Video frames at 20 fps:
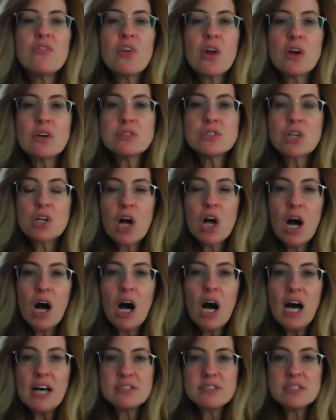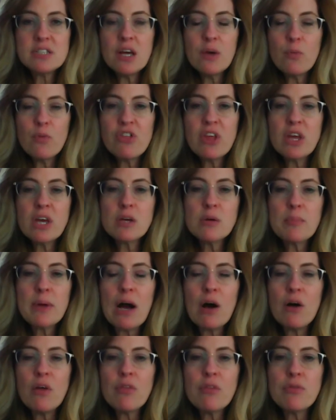there is a cost uh, think
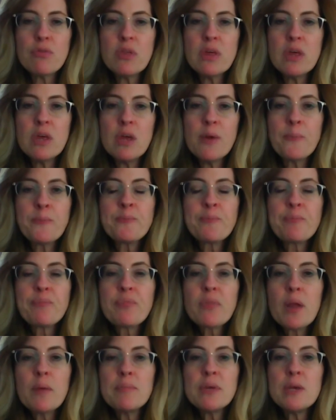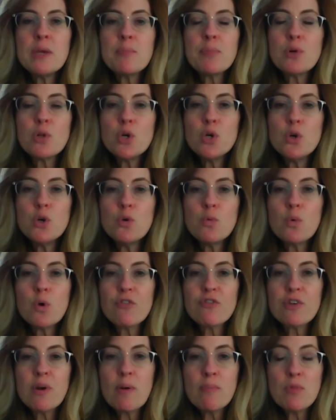about the people who
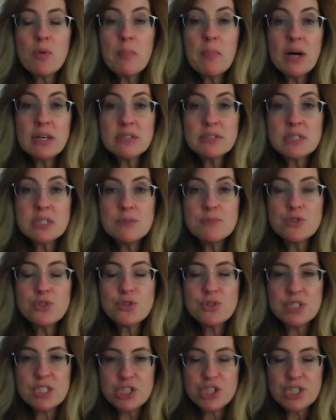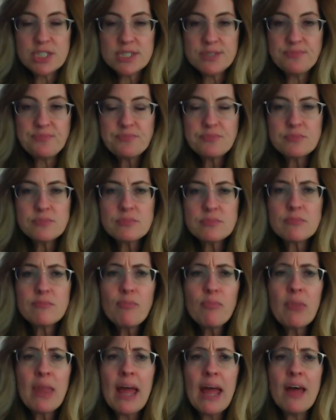were from the muslim tradition
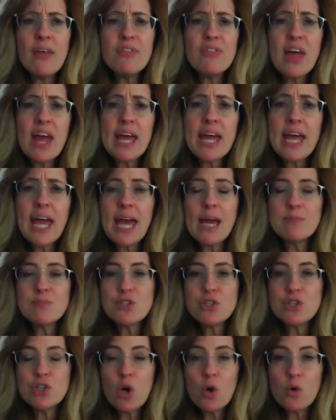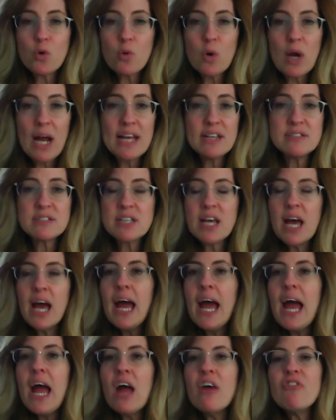and they came to know christ
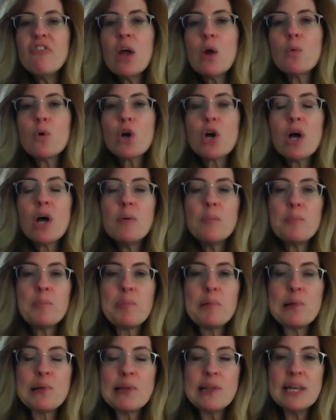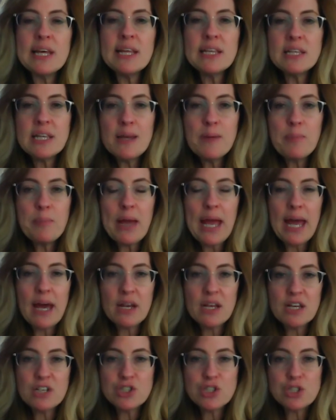and they were completely
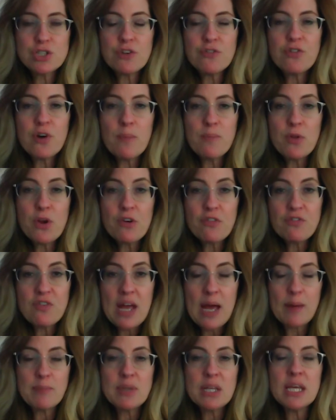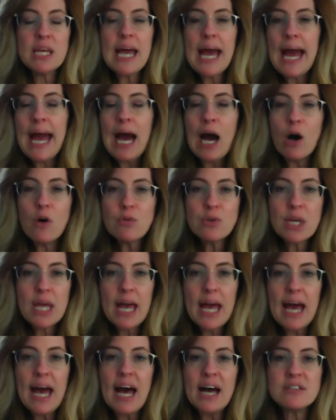banished from their family,
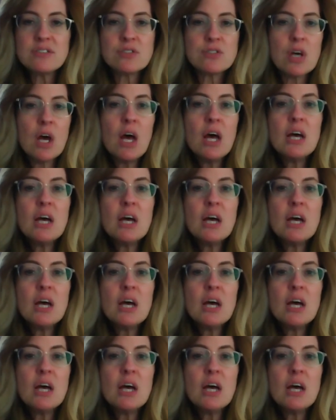outcast,